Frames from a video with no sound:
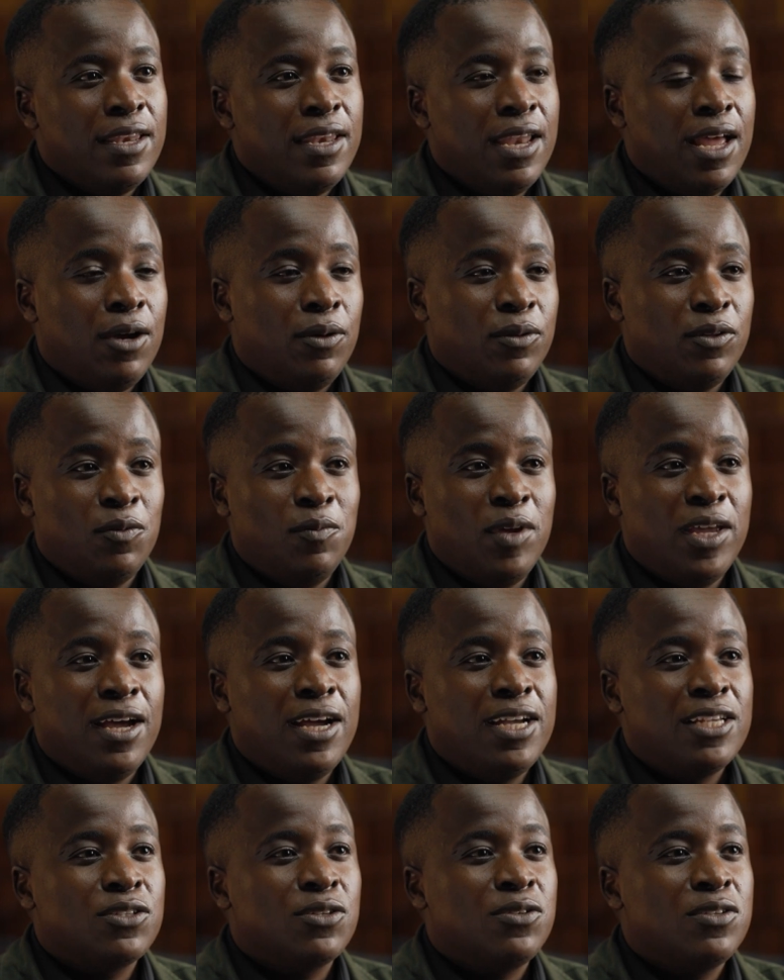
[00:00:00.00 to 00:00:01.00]
Now, you may
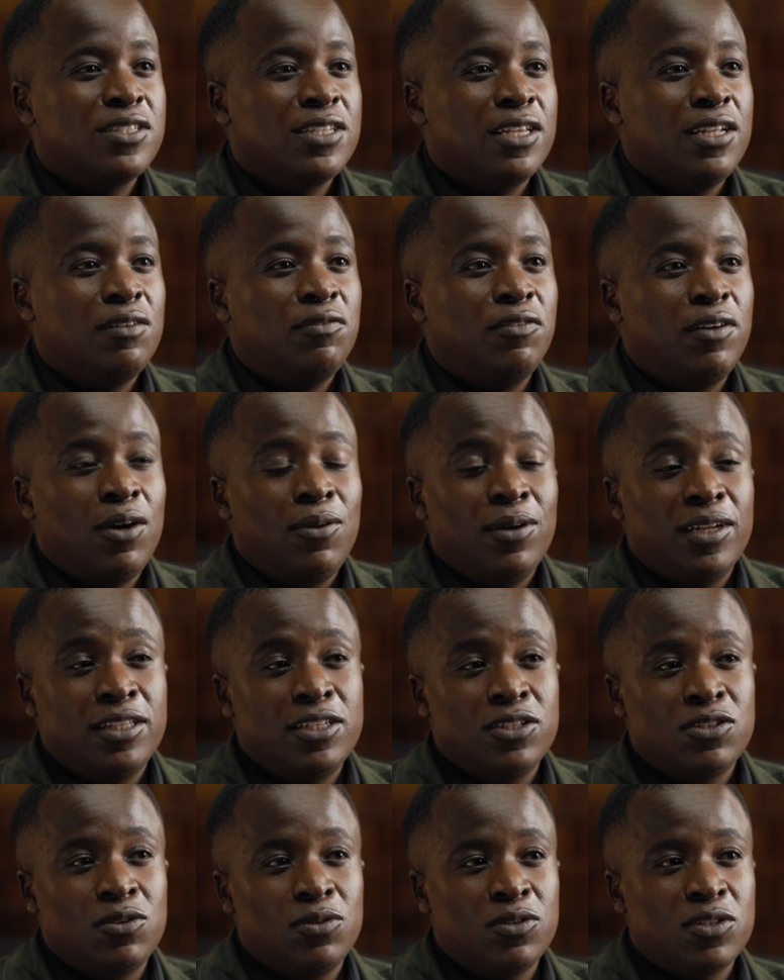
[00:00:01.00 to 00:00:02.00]
ask yourself, how are
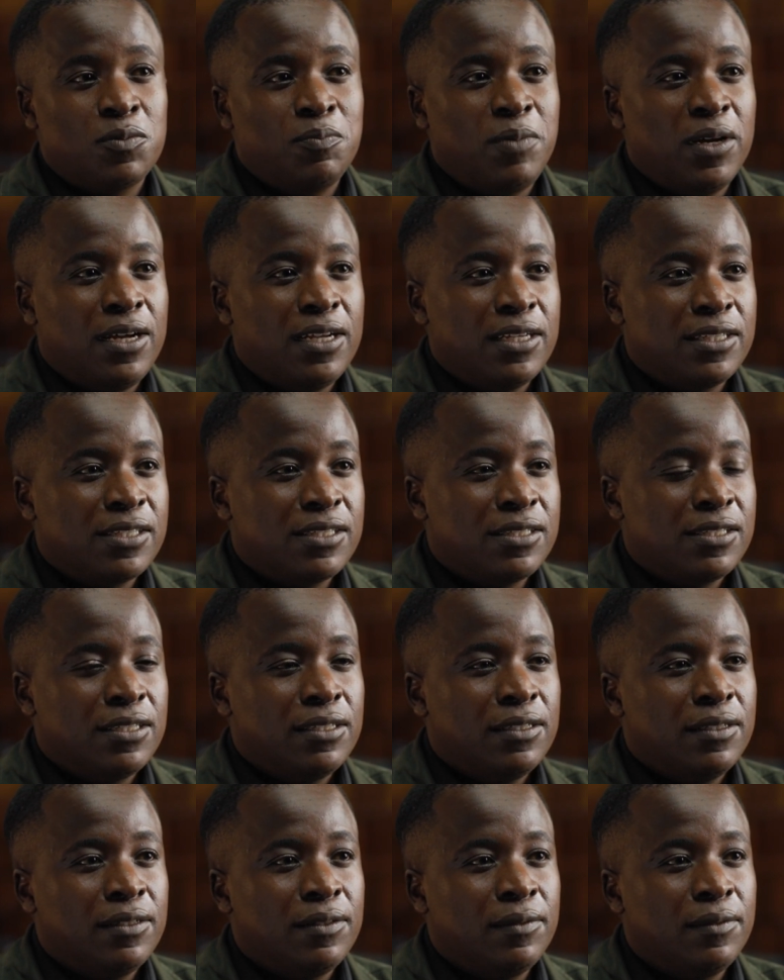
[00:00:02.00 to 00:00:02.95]
these laws passed?